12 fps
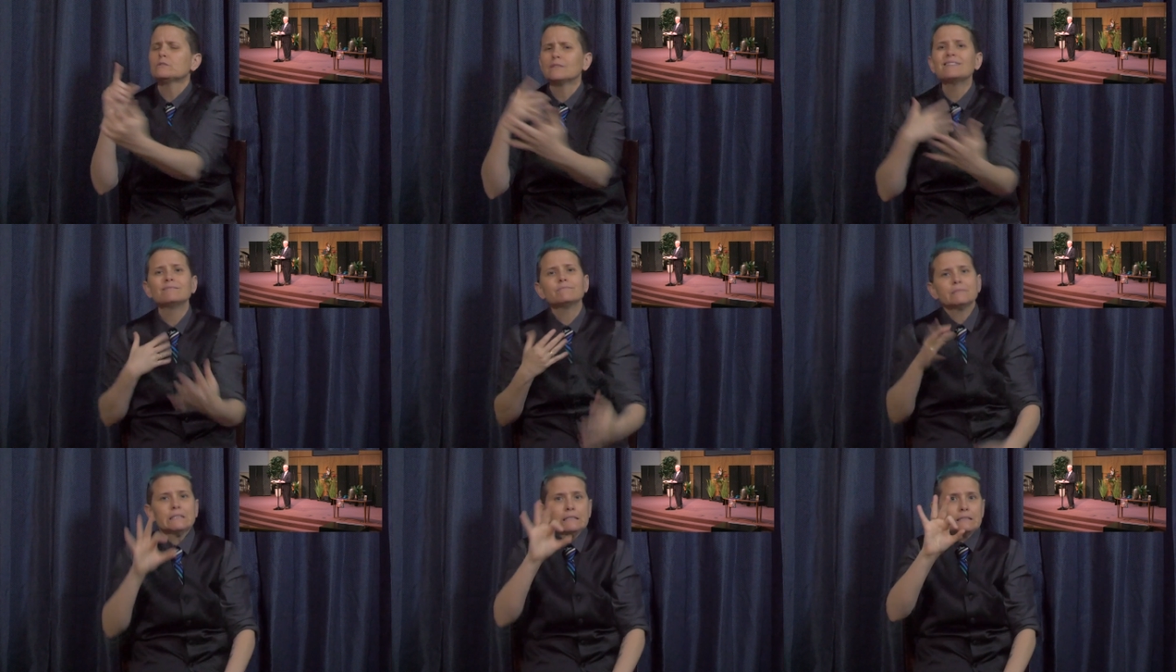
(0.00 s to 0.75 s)
six
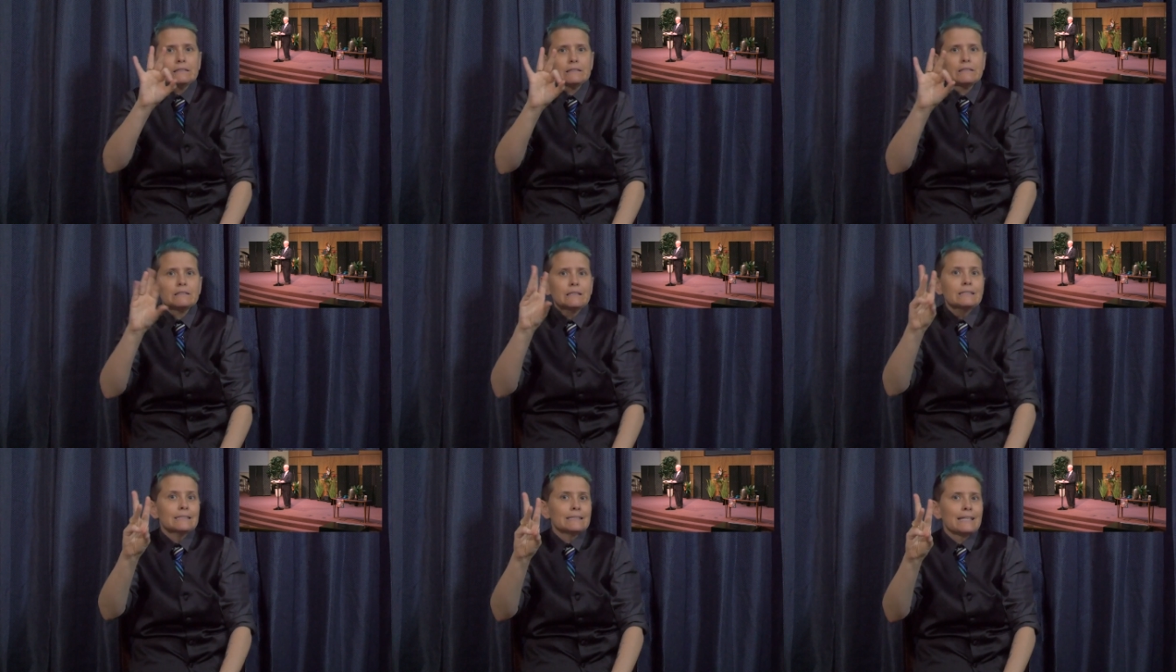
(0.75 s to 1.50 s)
foot
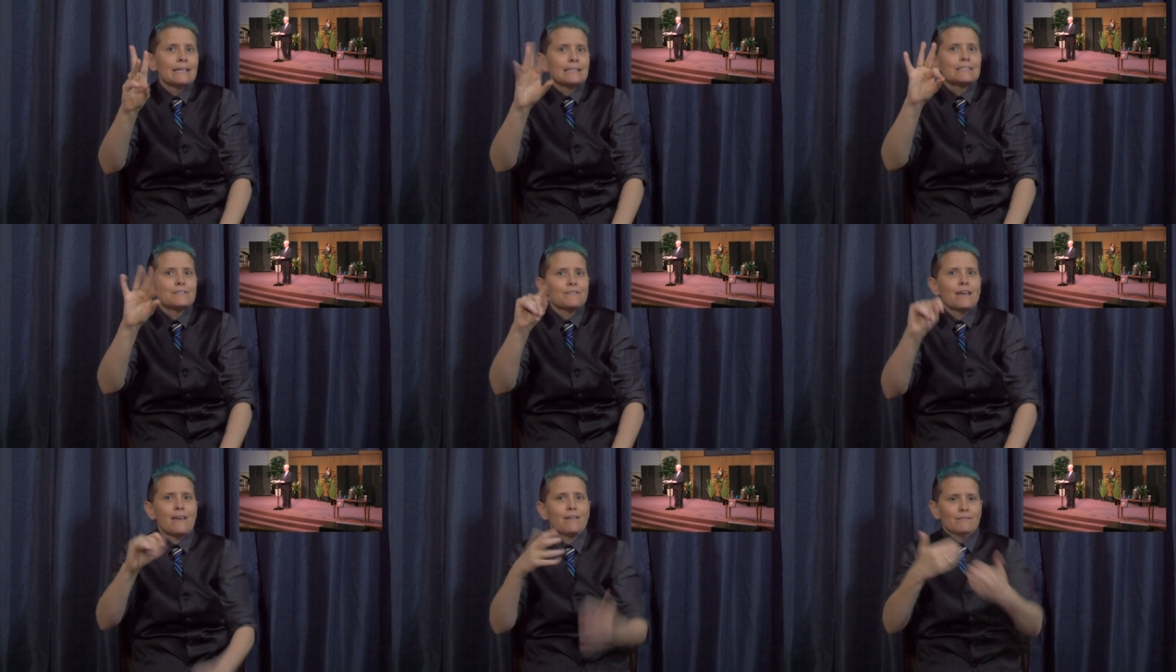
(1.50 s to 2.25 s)
distance,
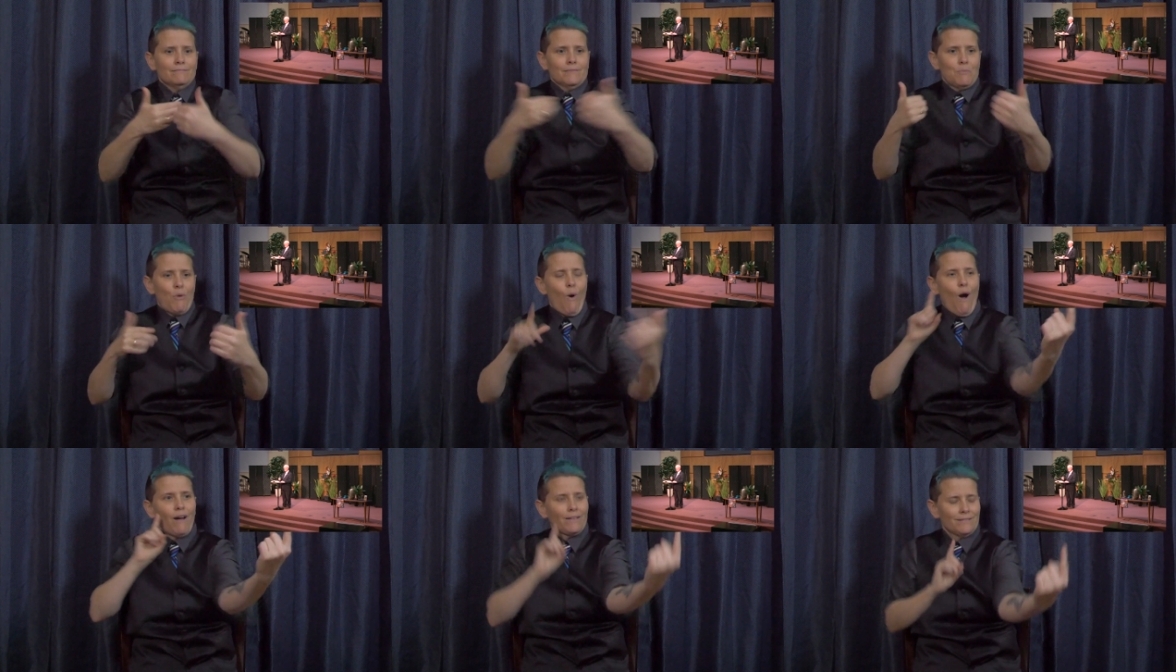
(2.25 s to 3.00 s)
we
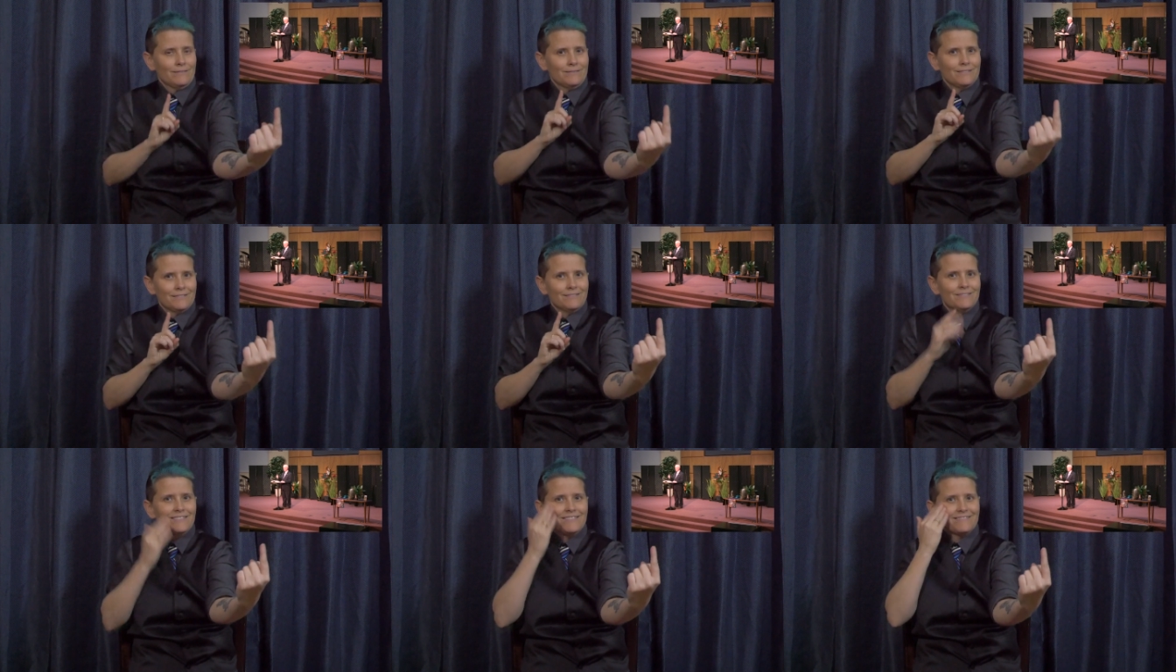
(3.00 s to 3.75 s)
find
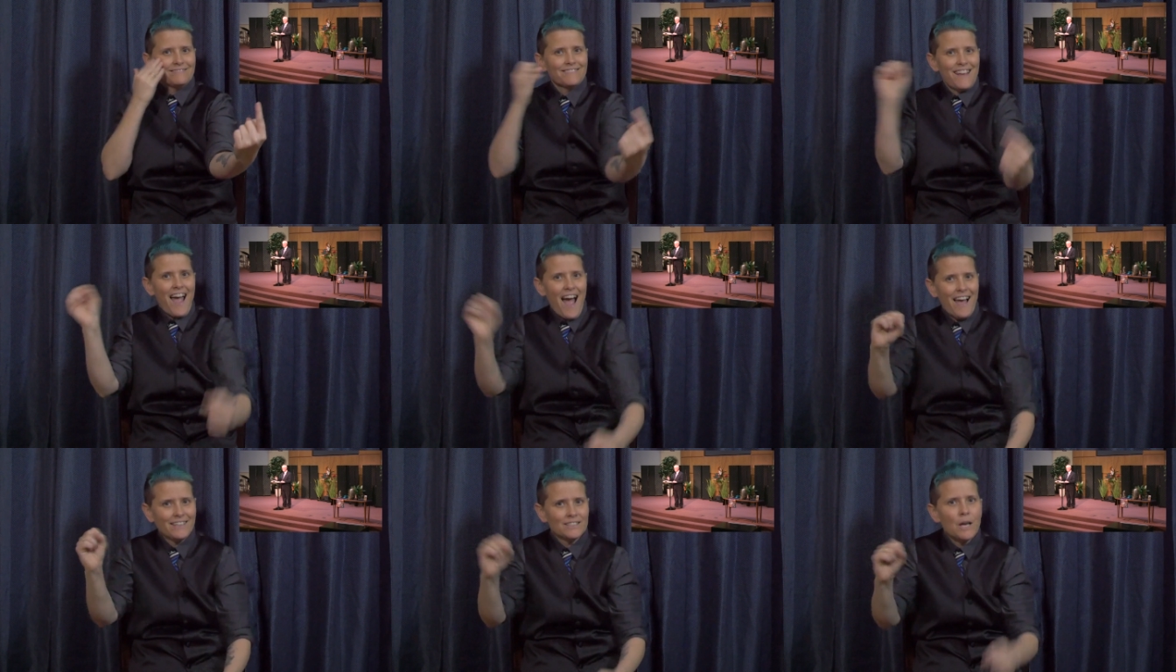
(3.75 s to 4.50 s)
ourselves
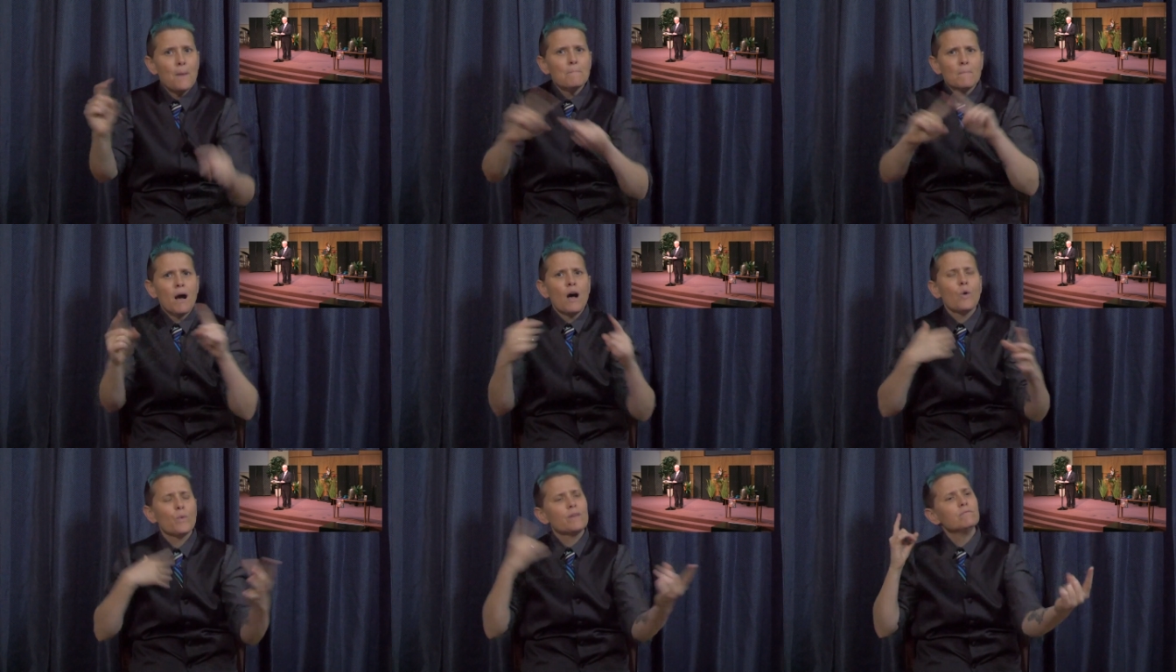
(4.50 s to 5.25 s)
listening to
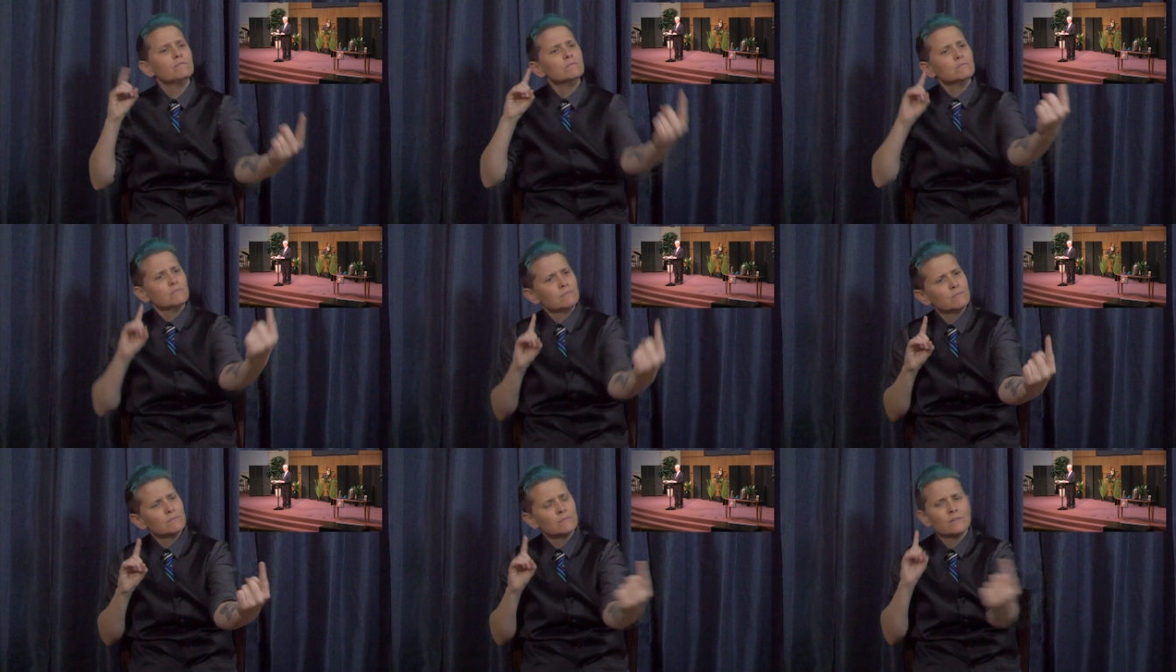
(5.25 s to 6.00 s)
each other more
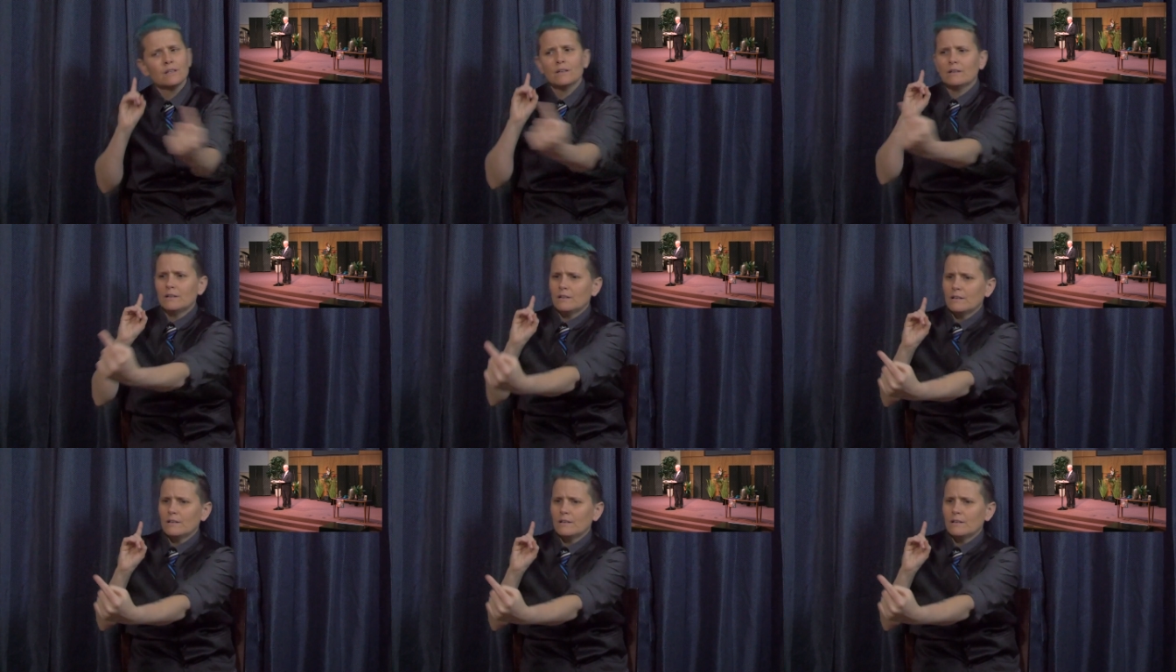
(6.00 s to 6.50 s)
deeply.